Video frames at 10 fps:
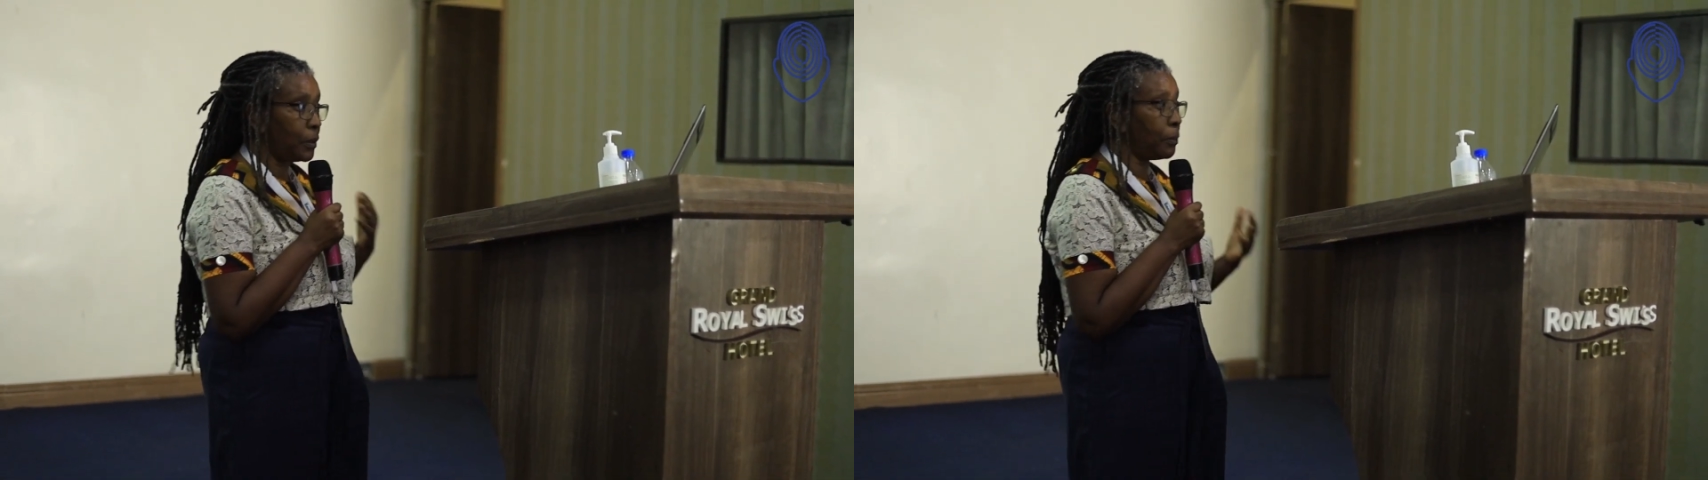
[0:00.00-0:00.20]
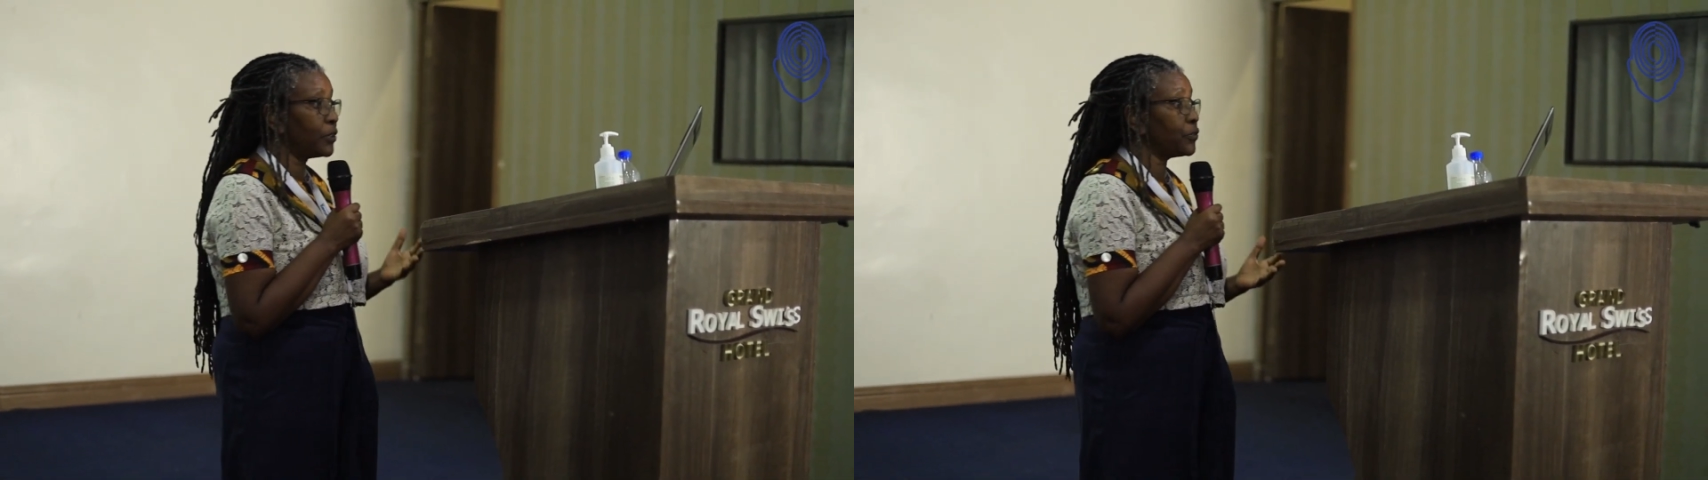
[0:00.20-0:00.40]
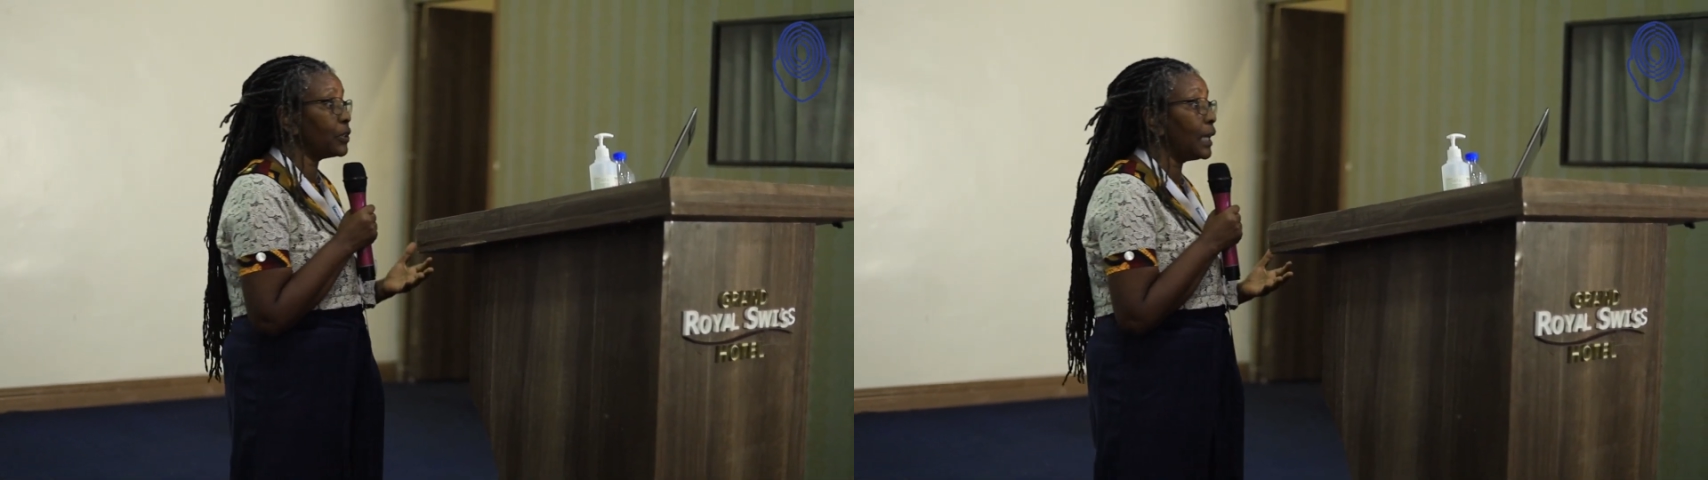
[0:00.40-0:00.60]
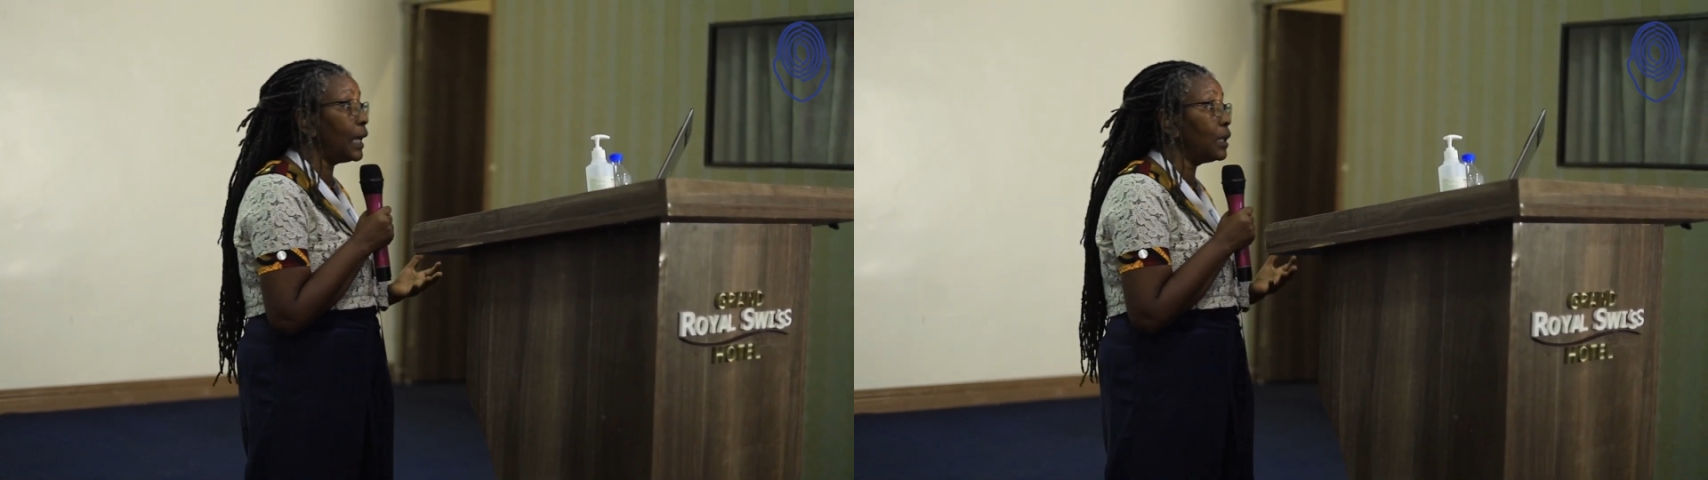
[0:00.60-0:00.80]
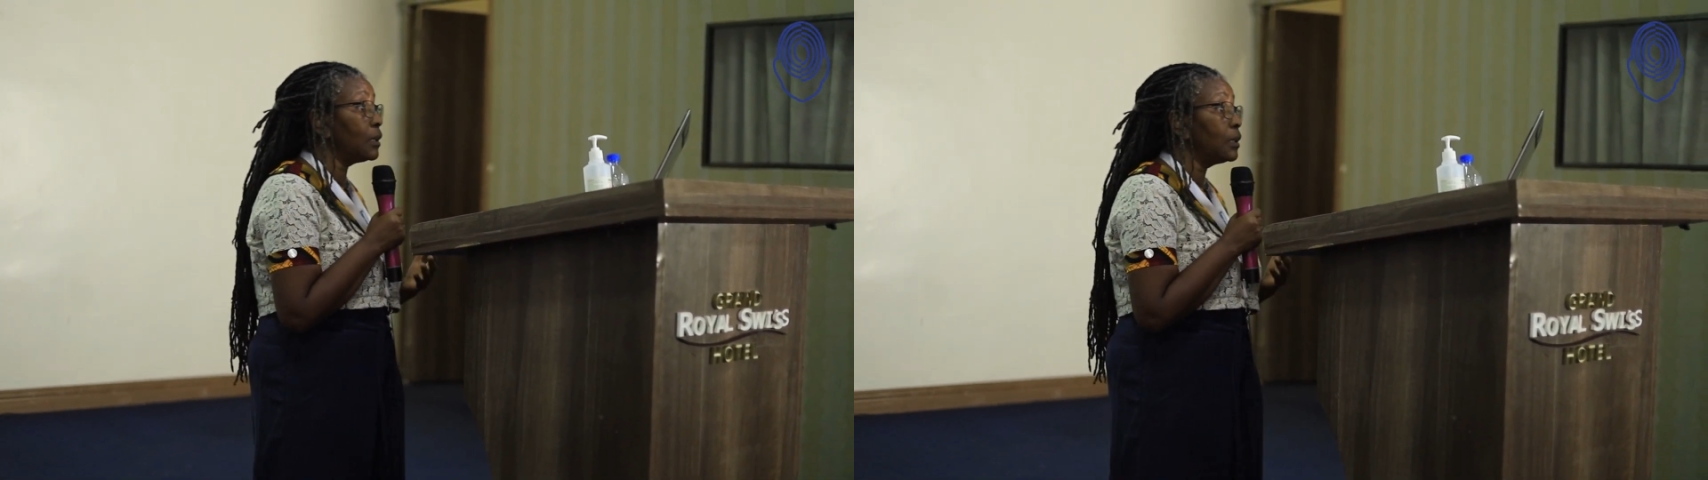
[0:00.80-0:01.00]

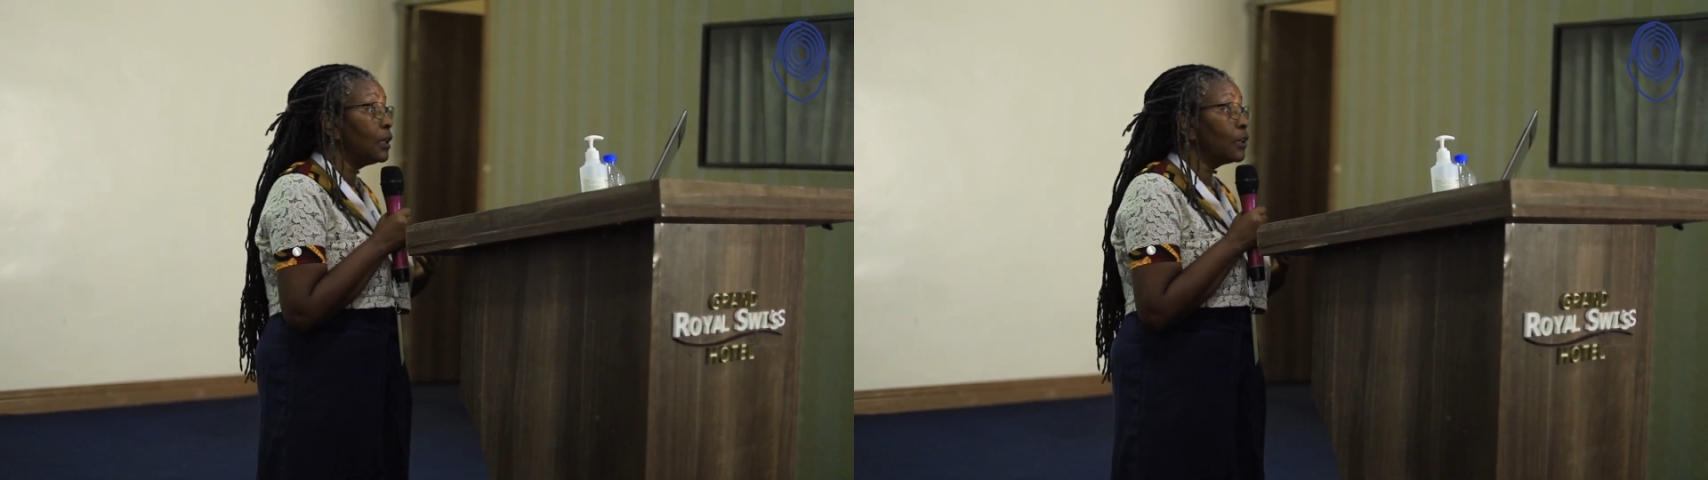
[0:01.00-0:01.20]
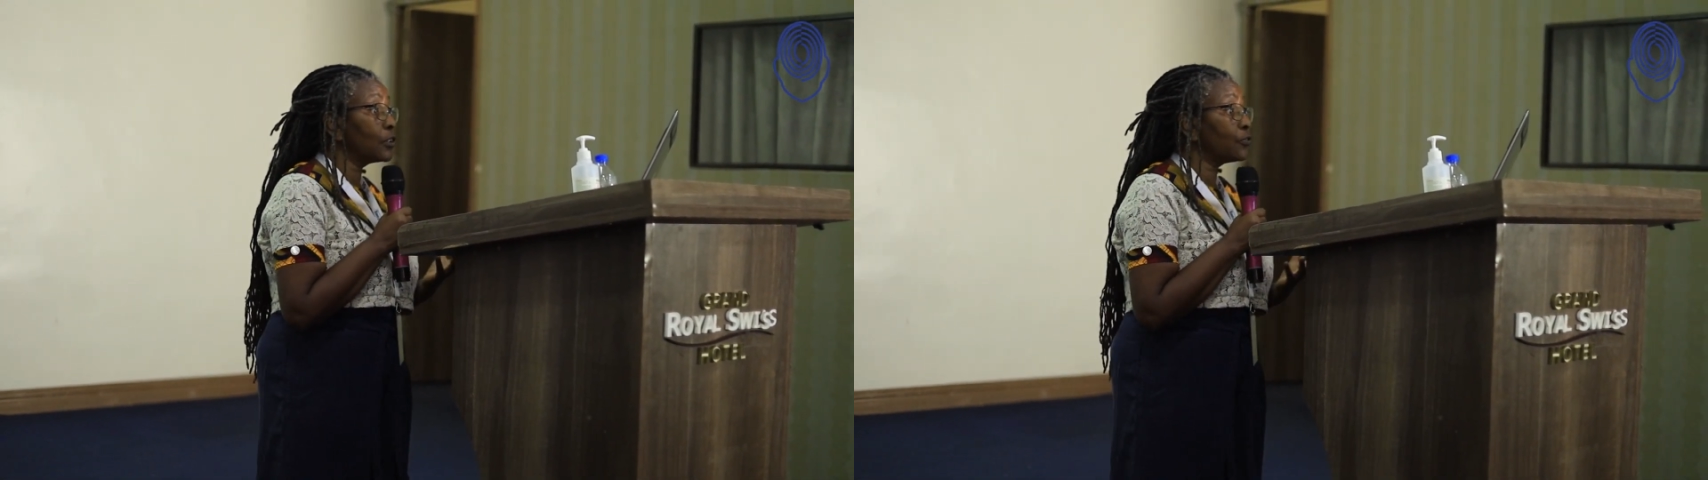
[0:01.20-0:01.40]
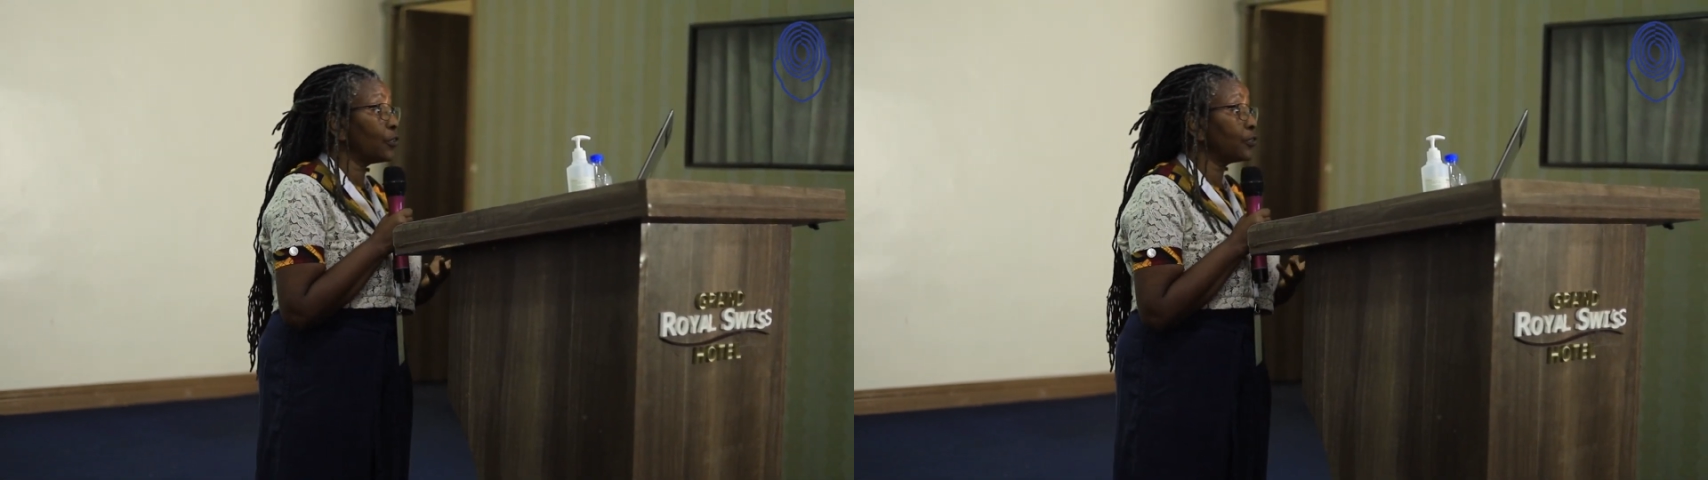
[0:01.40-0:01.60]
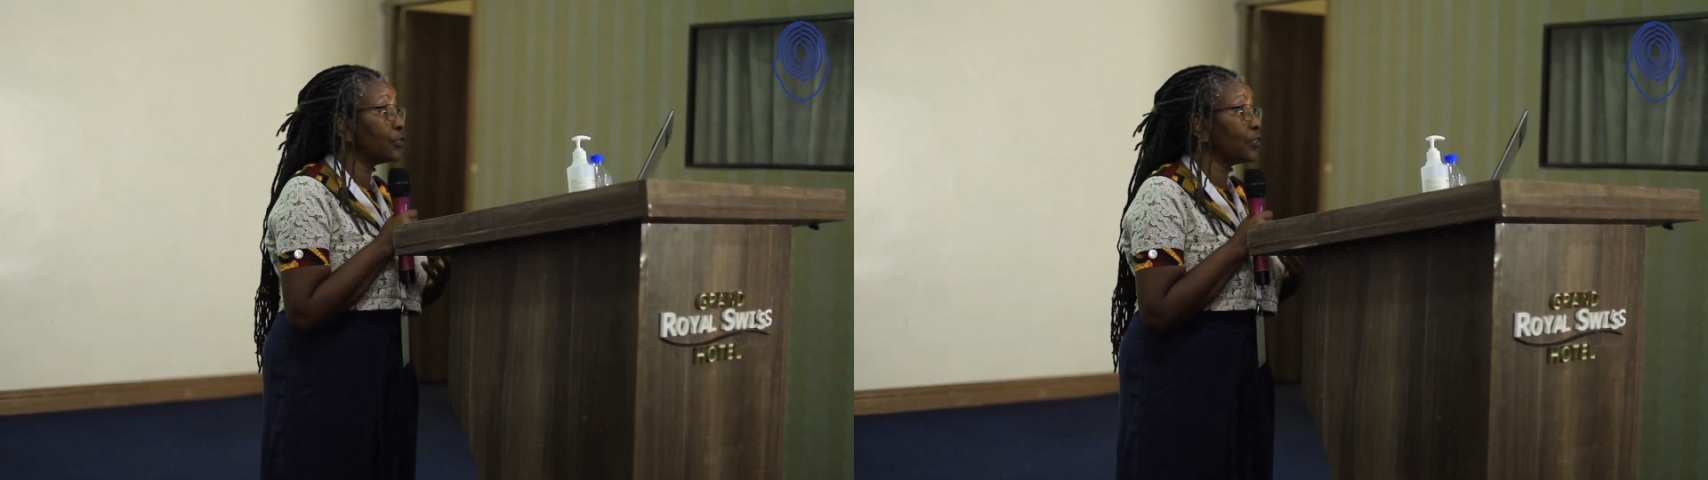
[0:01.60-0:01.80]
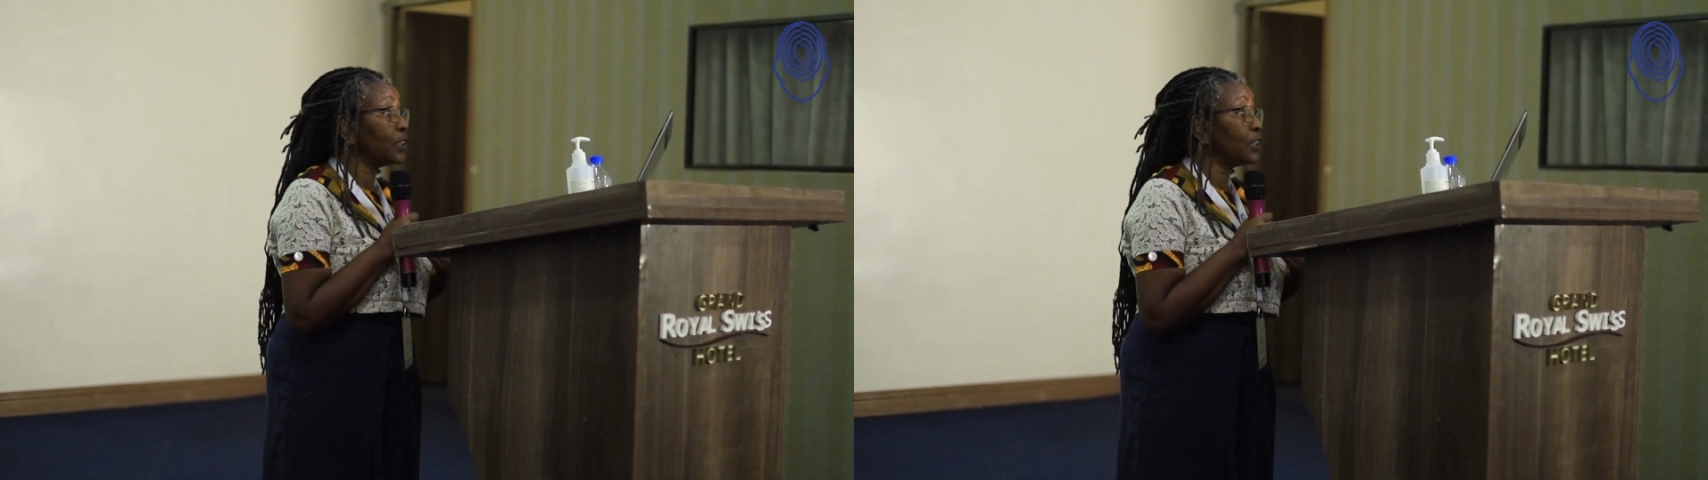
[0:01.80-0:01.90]
personnel resources.